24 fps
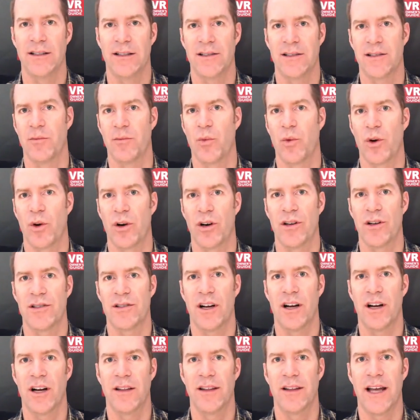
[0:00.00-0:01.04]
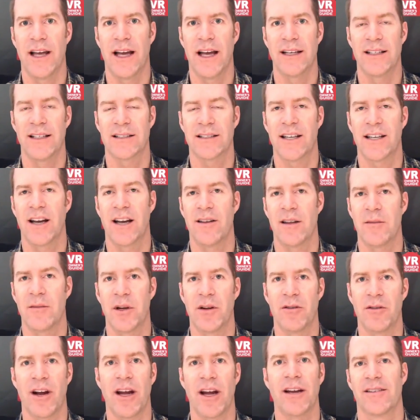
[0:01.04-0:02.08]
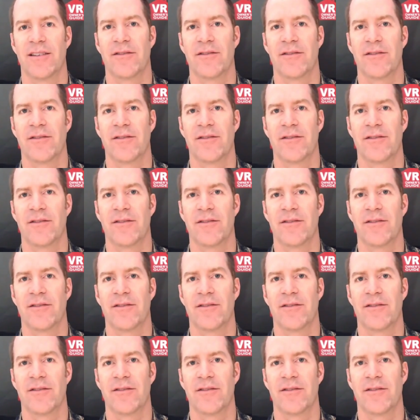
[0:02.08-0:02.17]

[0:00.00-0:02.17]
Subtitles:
some words on that discount, that'd be great.